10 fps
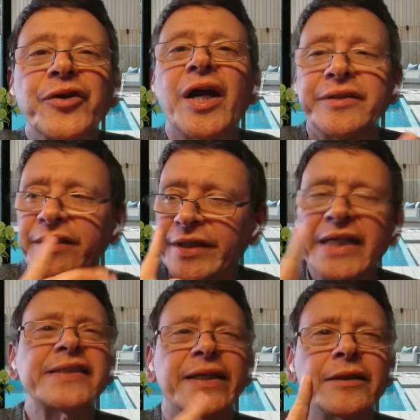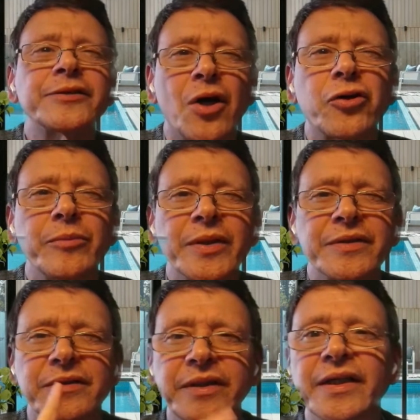regarding the external
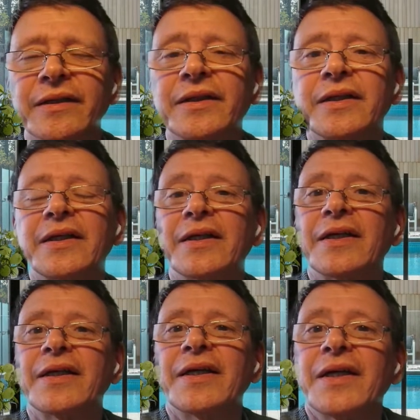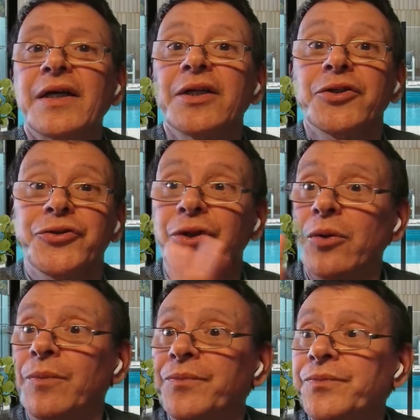documents, yeah.
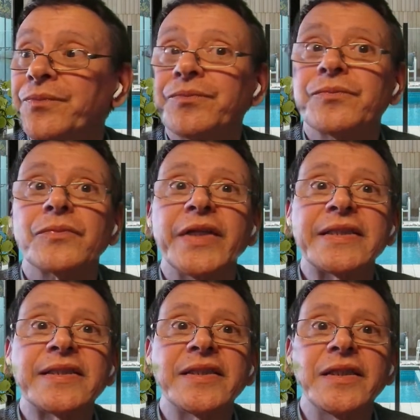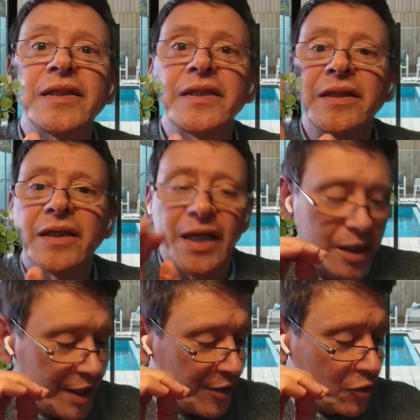So let's see
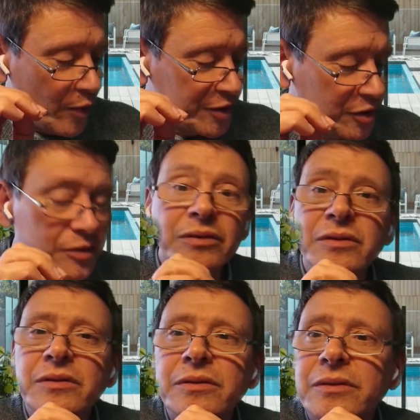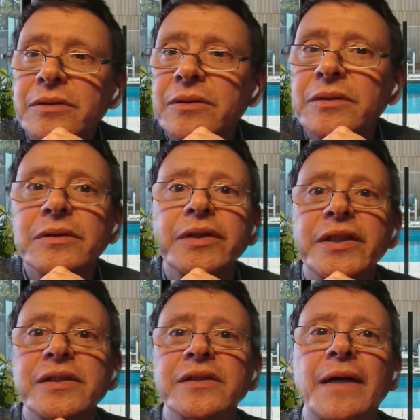another question.
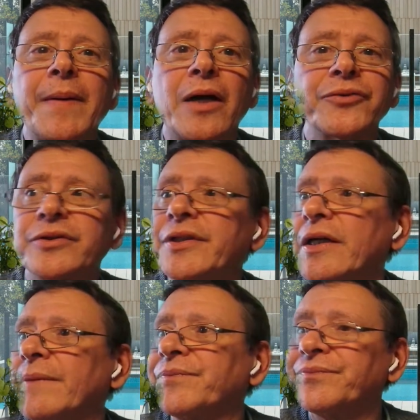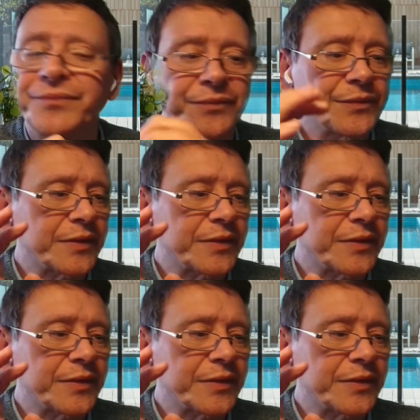This about the